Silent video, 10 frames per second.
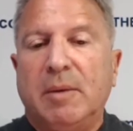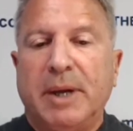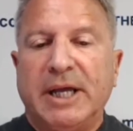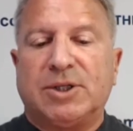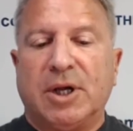
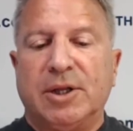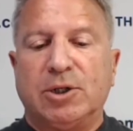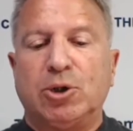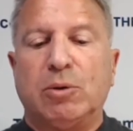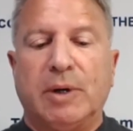based on their
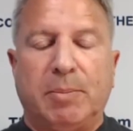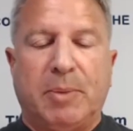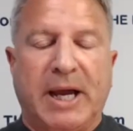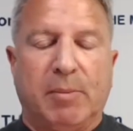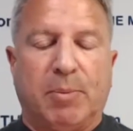jewelry
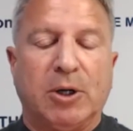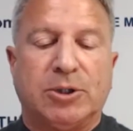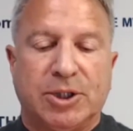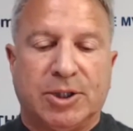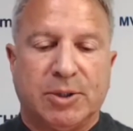
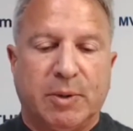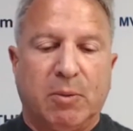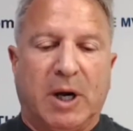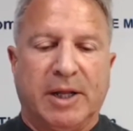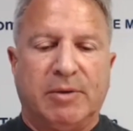purchases. We
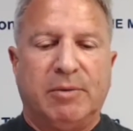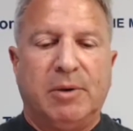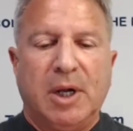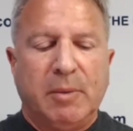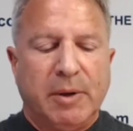wanted
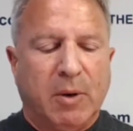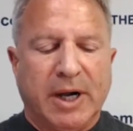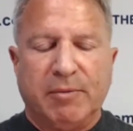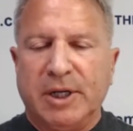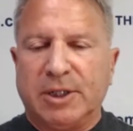real